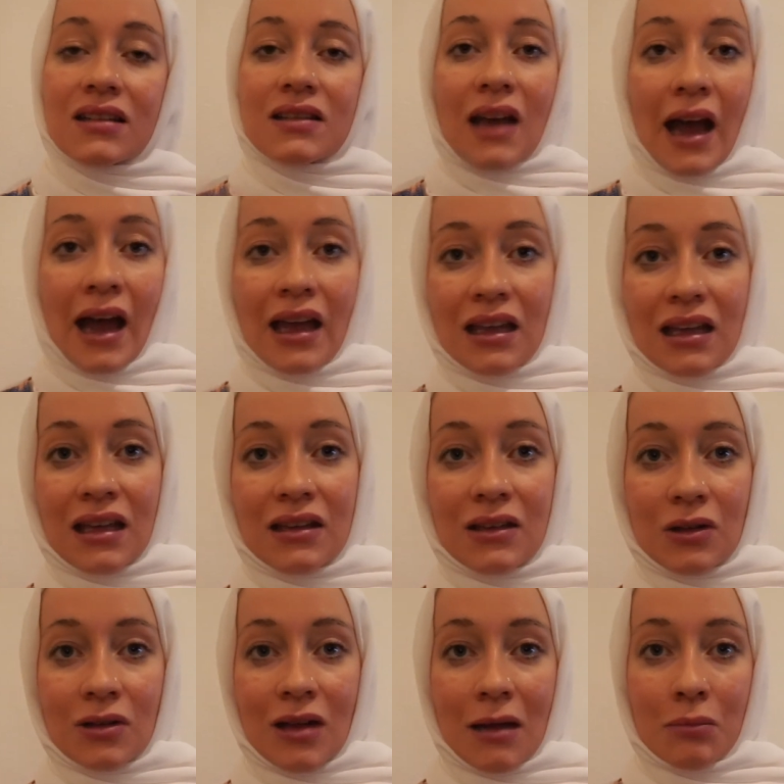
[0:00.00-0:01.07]
tying into
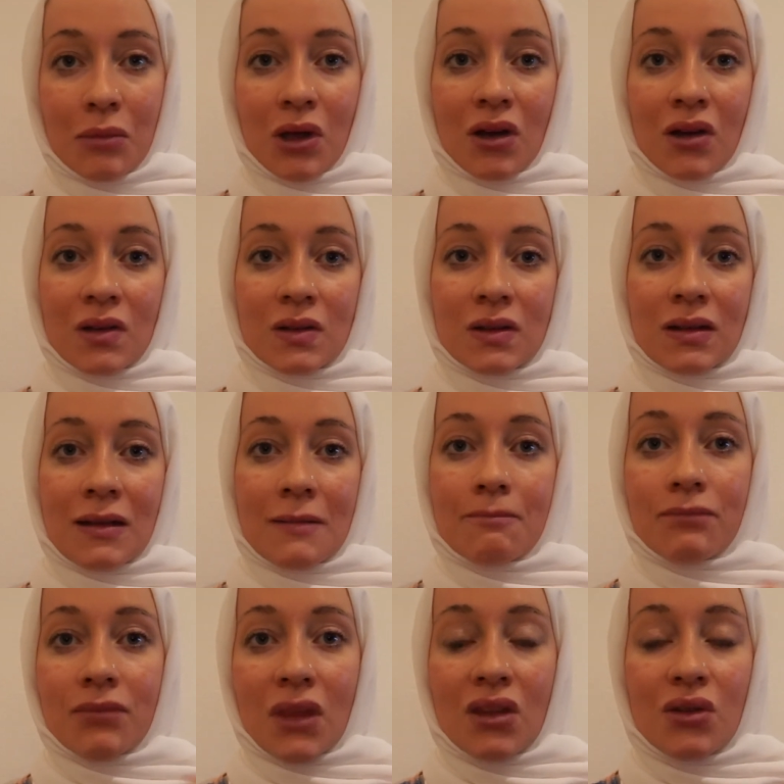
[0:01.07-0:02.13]
that because
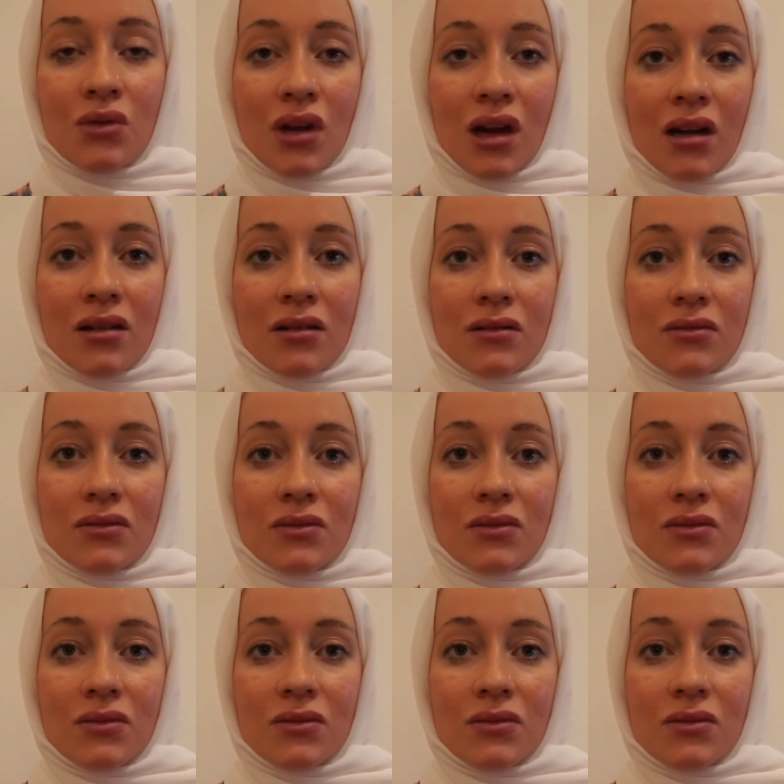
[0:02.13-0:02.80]
you are